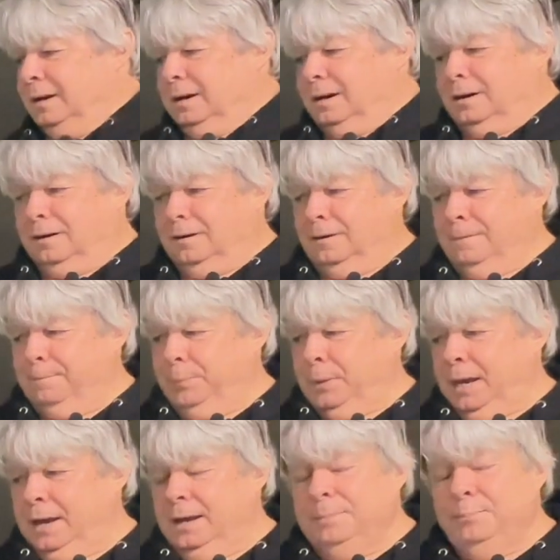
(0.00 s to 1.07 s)

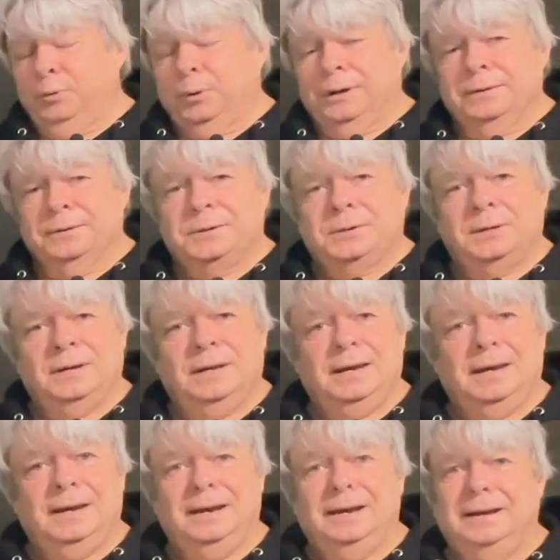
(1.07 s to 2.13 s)
handprints,
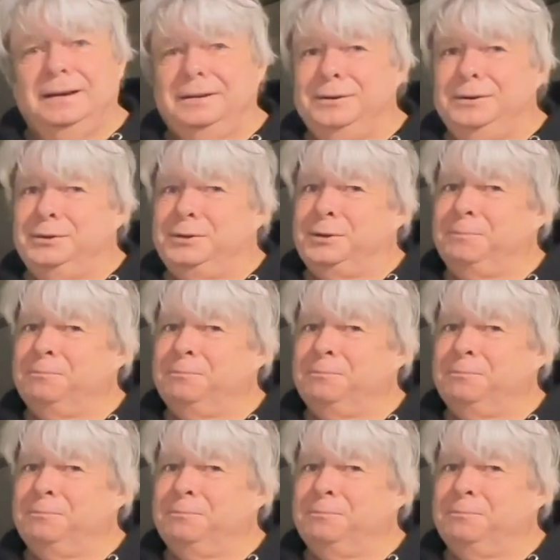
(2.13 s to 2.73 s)
and